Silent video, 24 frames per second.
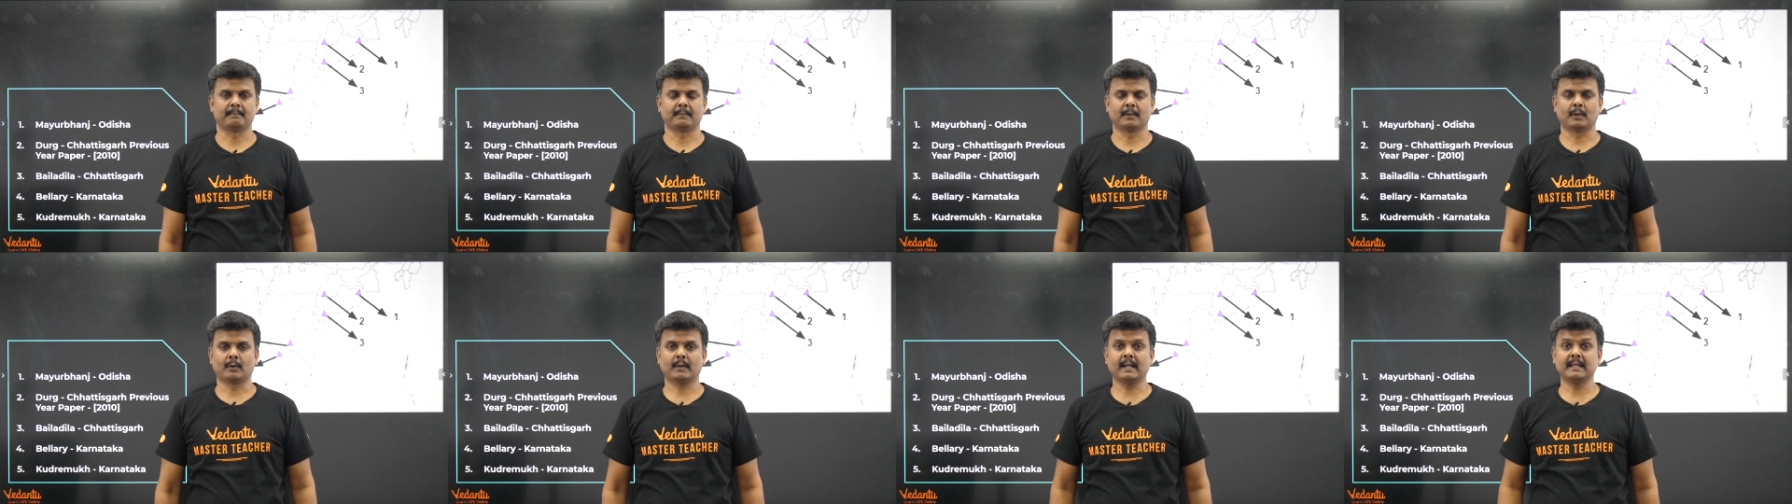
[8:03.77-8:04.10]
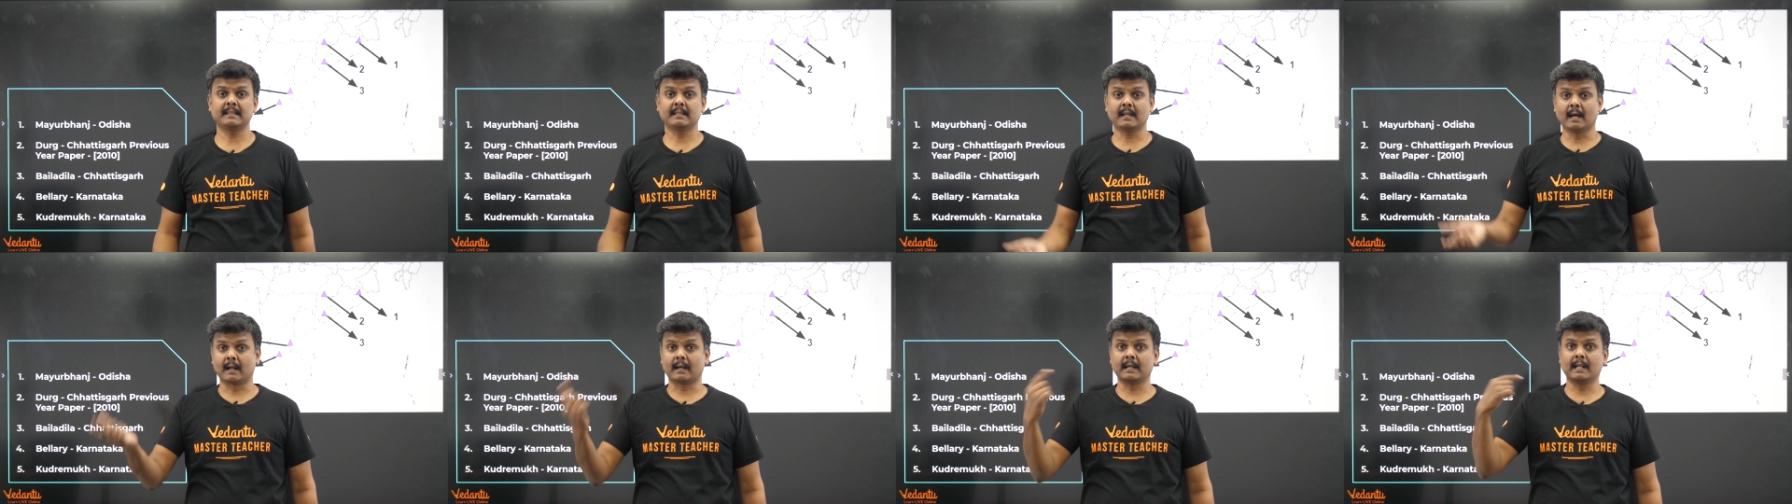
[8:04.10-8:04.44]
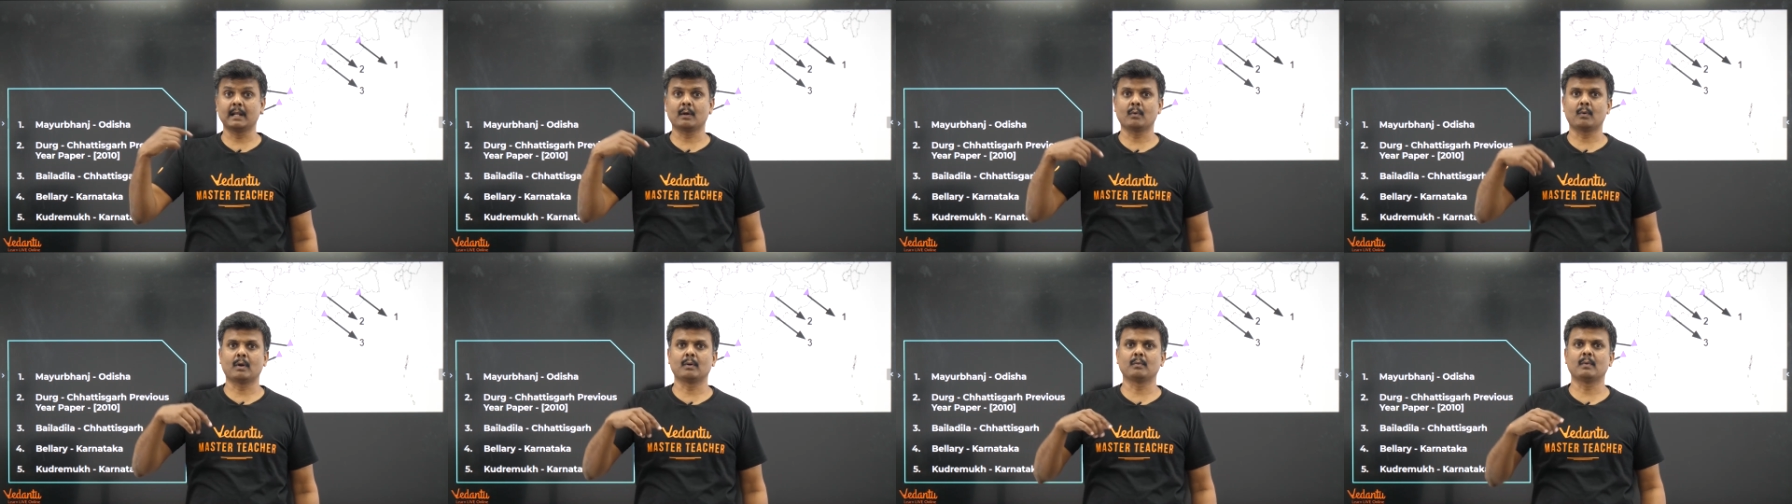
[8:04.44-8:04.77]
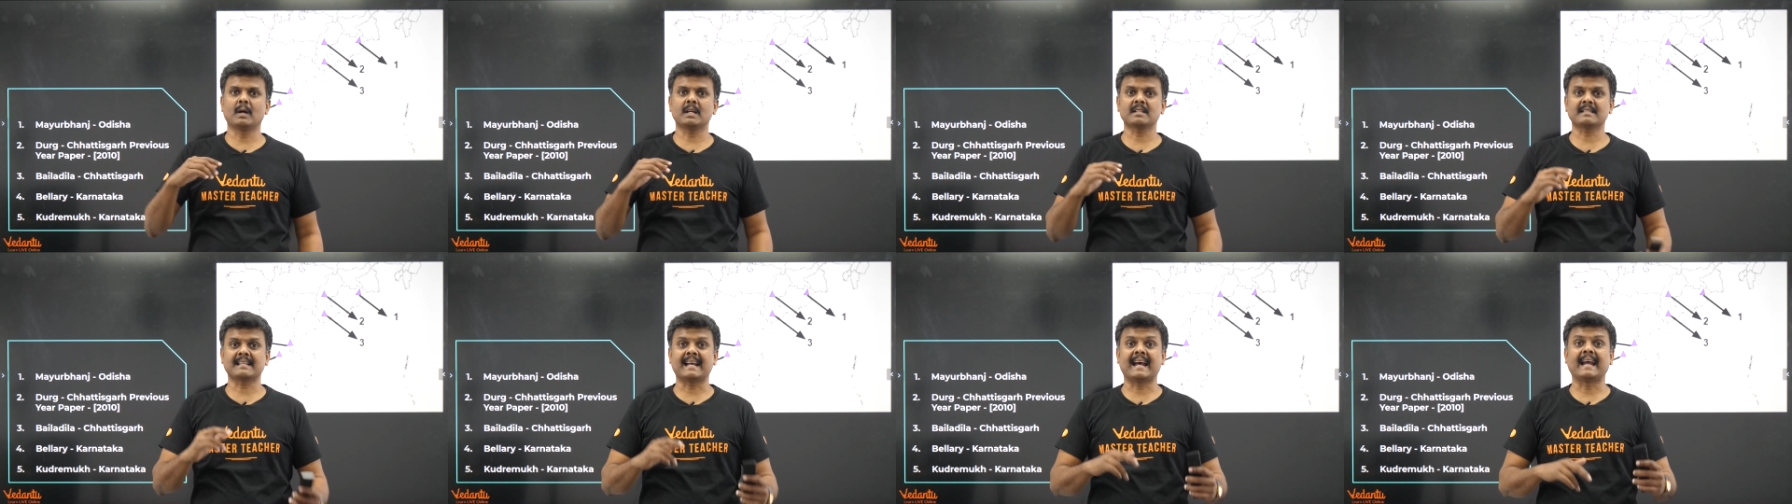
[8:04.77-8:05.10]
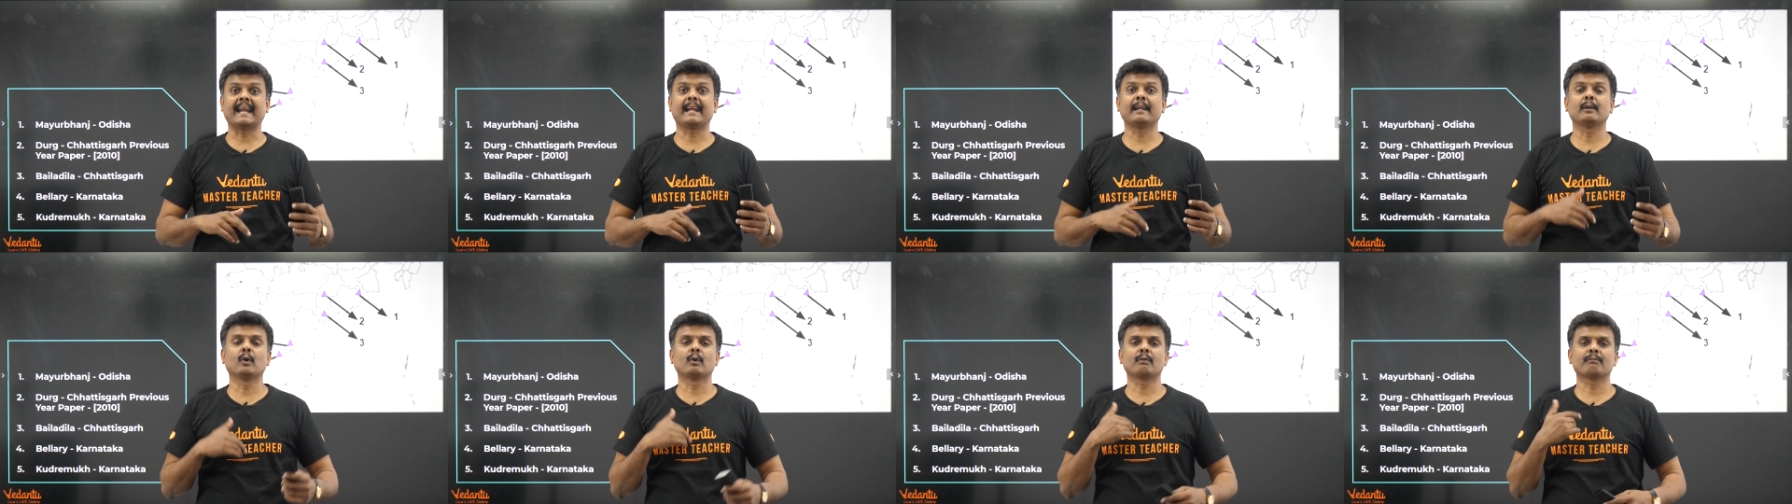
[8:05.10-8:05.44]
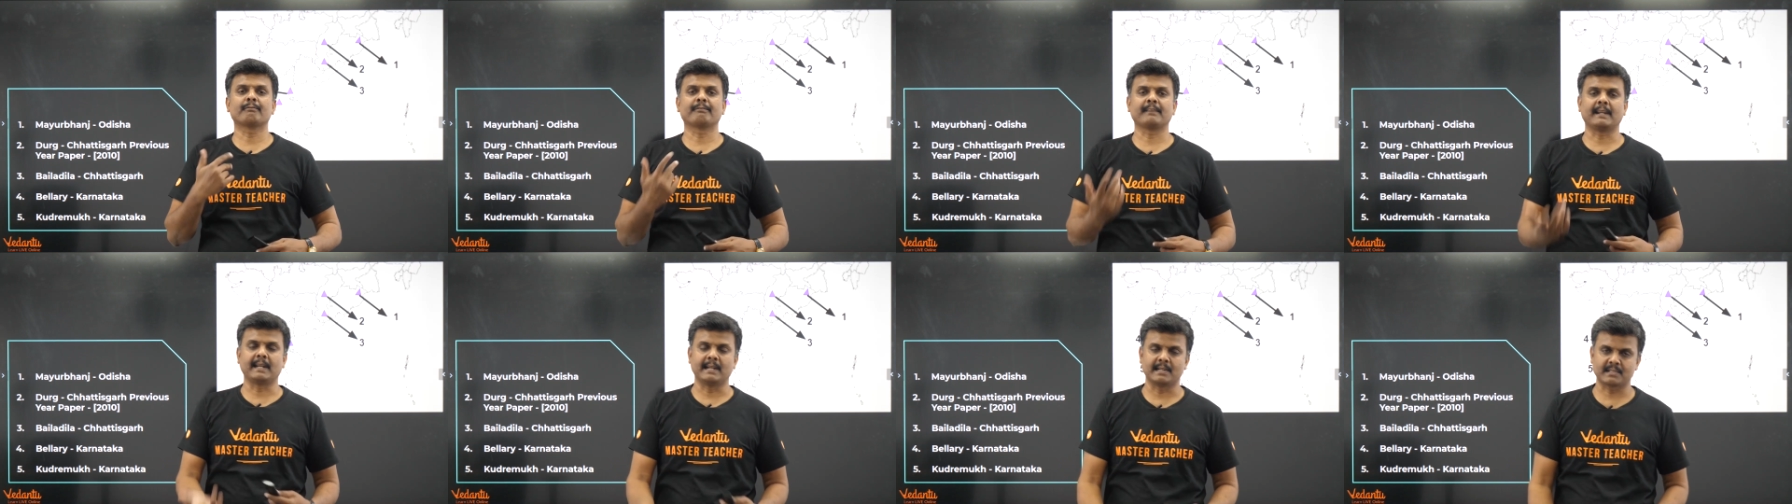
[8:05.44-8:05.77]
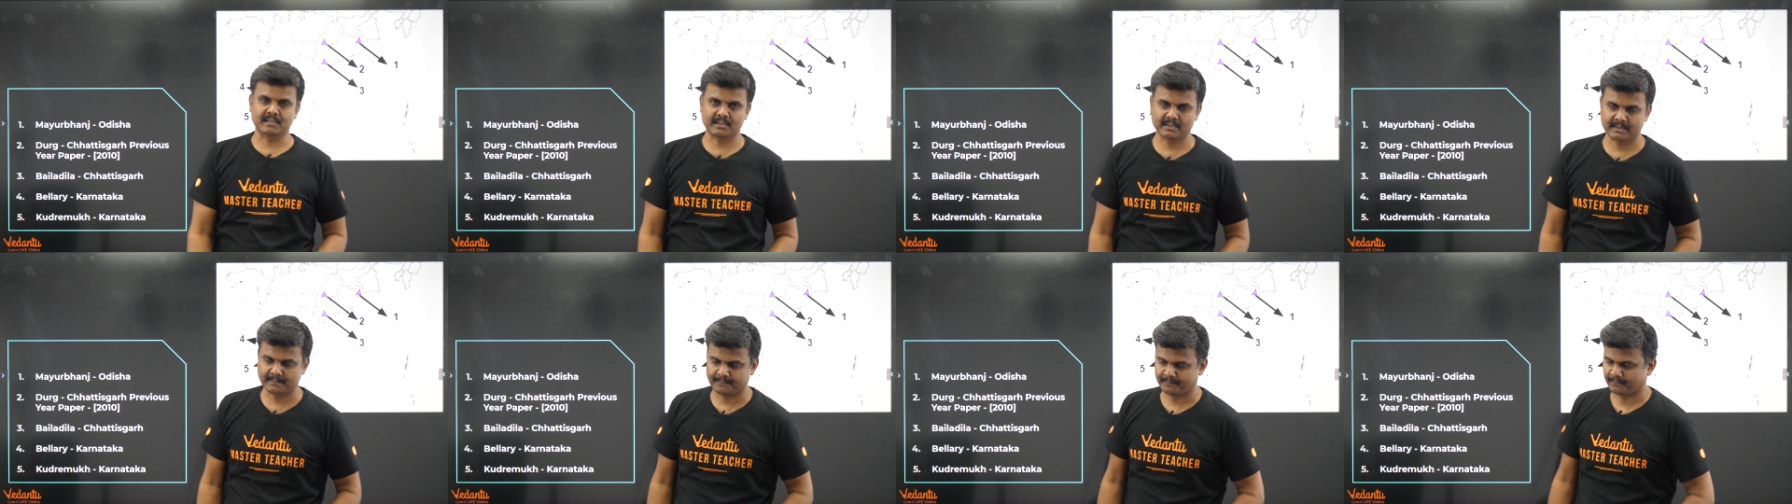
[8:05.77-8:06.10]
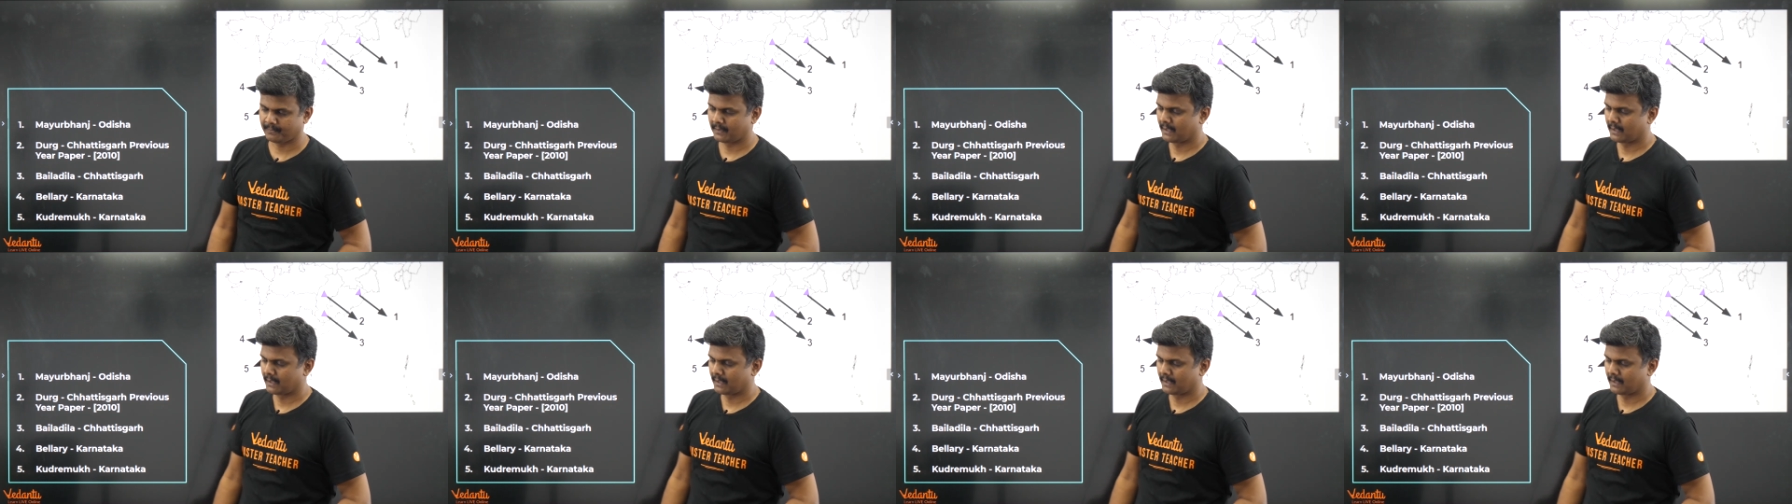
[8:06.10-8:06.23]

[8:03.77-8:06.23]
Okay, the earlier one was iron ore fields.